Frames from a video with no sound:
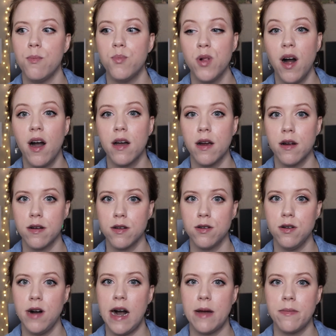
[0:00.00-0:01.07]
blog
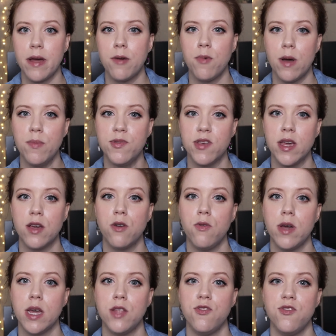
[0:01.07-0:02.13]
article on my website
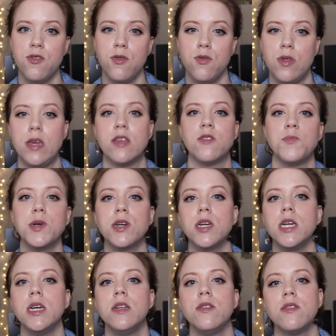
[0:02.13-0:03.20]
going into the
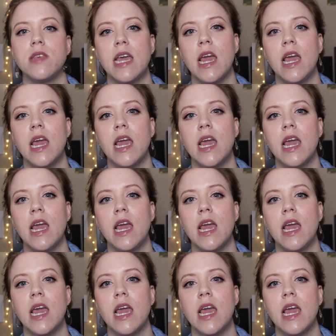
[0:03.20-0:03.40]
experience